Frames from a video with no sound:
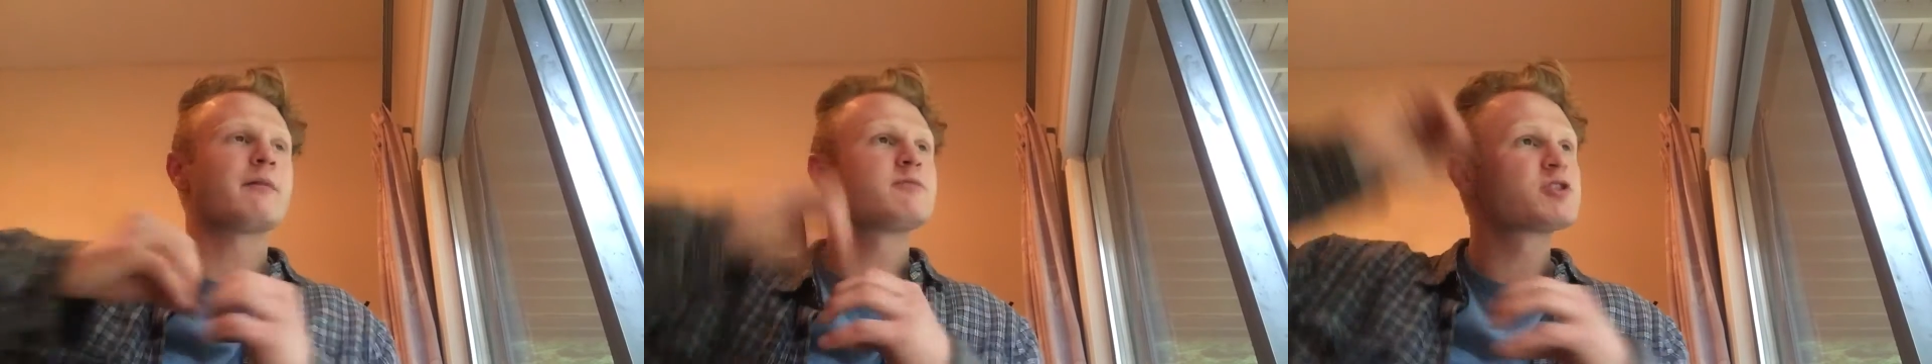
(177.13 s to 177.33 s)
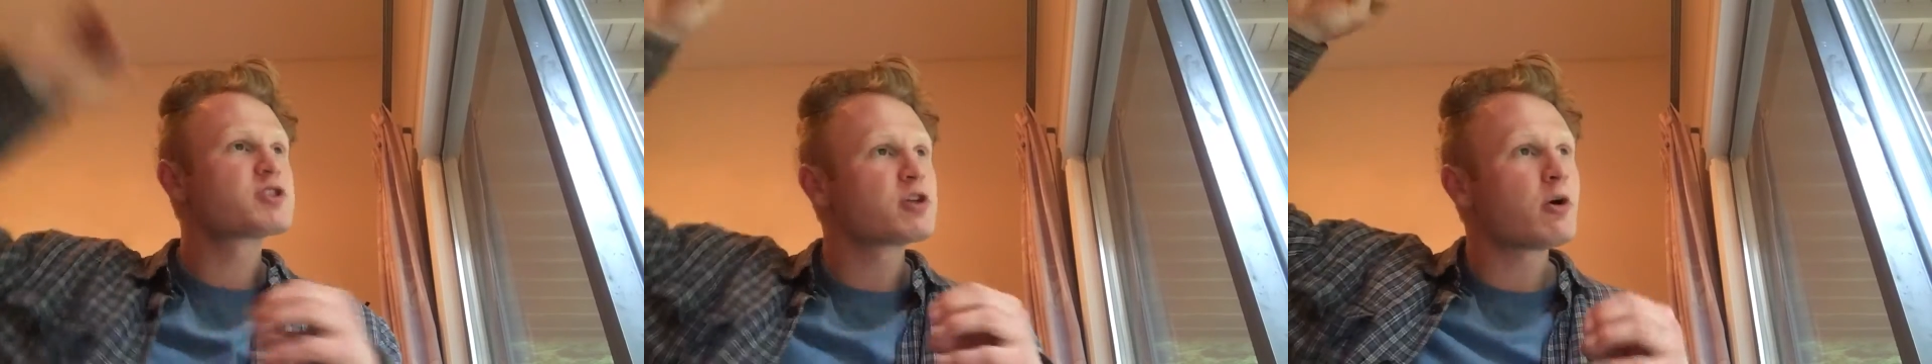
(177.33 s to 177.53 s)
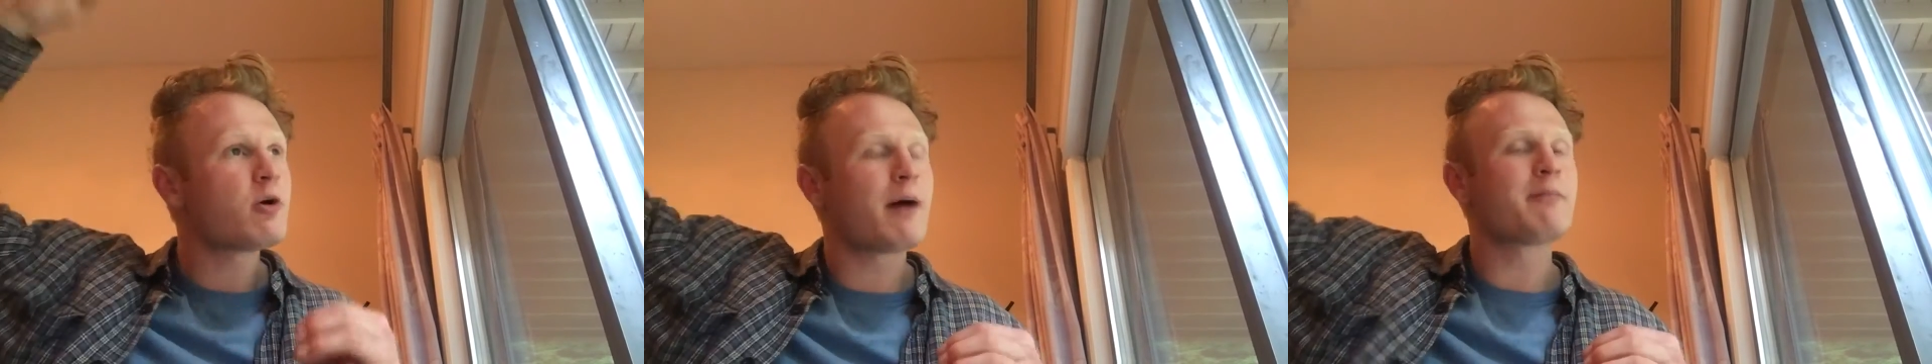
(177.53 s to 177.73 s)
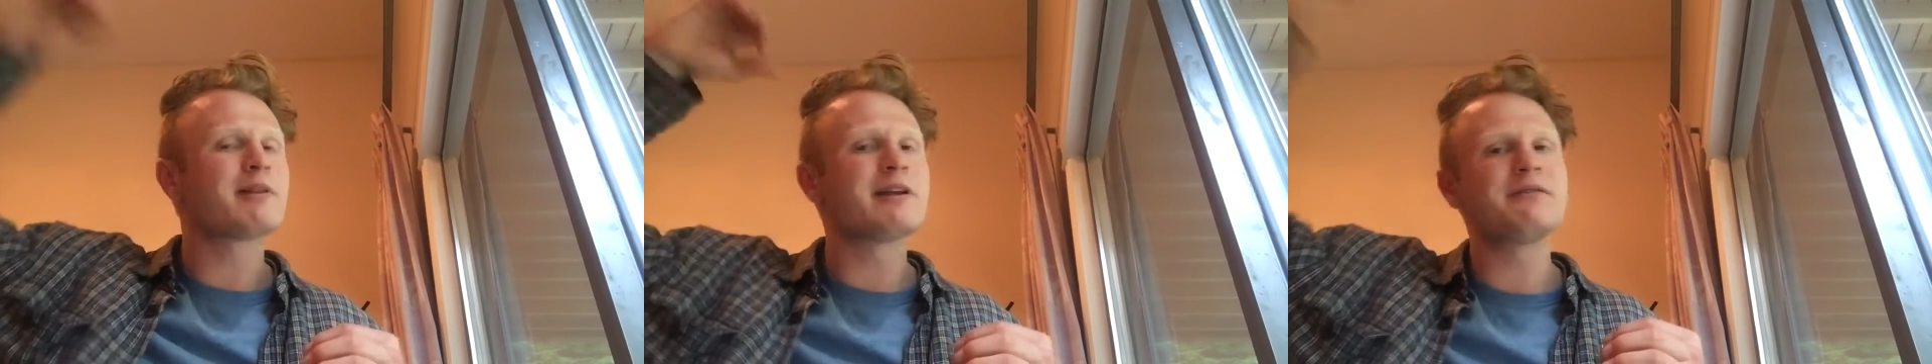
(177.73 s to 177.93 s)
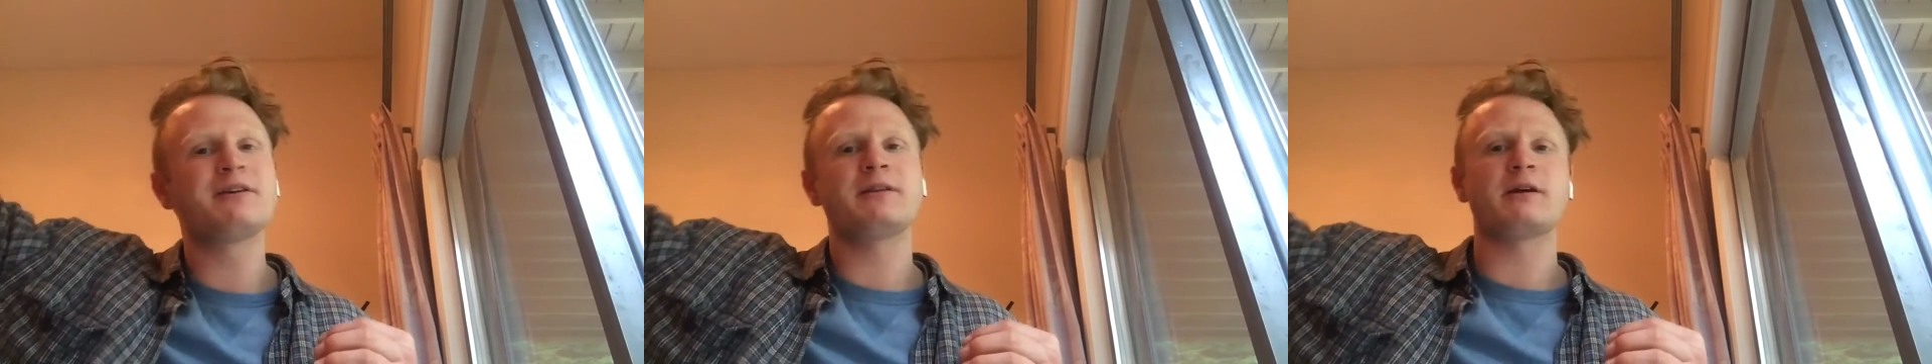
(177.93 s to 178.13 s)
I'm
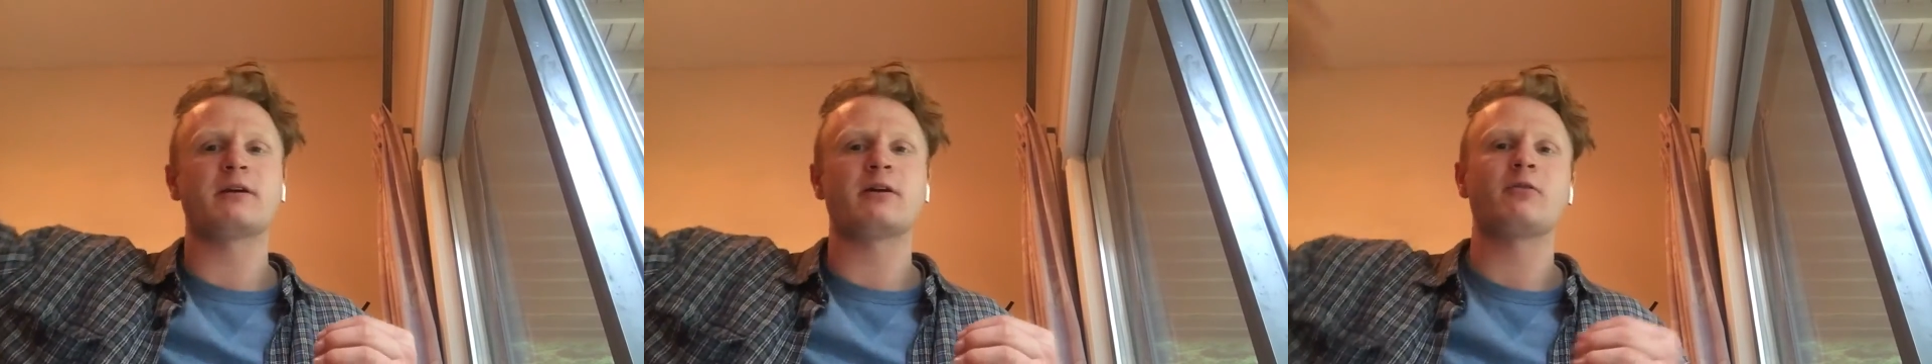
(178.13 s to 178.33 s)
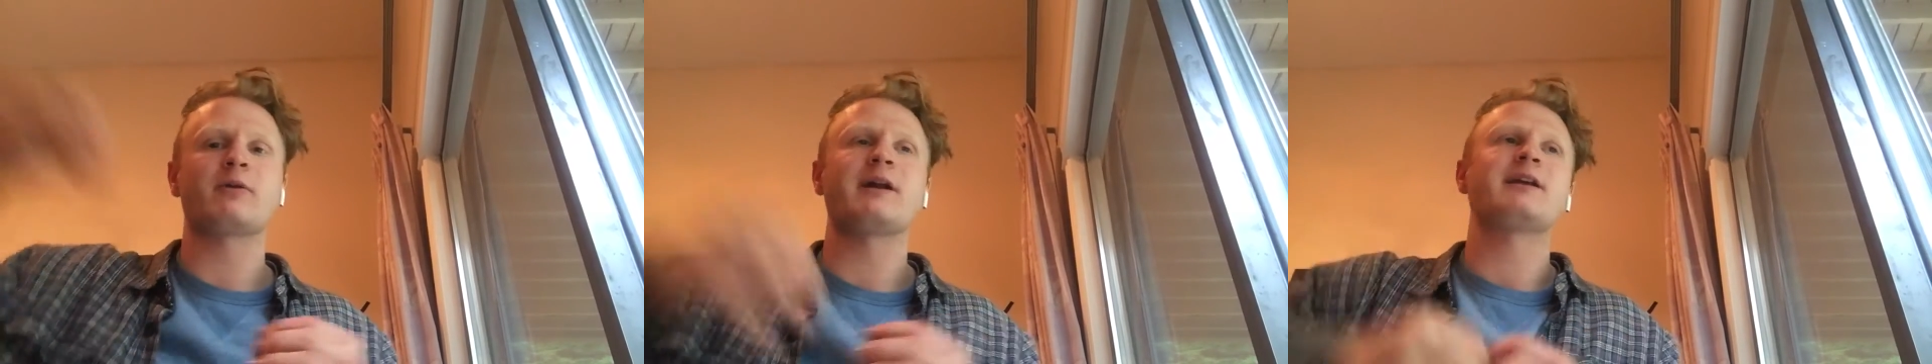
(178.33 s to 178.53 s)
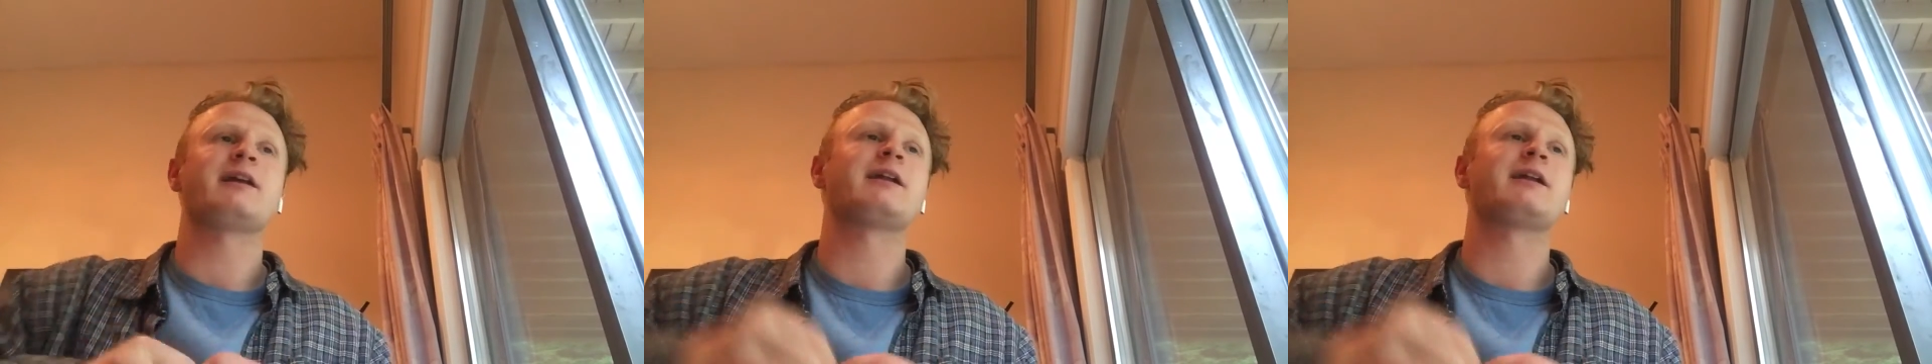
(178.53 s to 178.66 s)
living there already,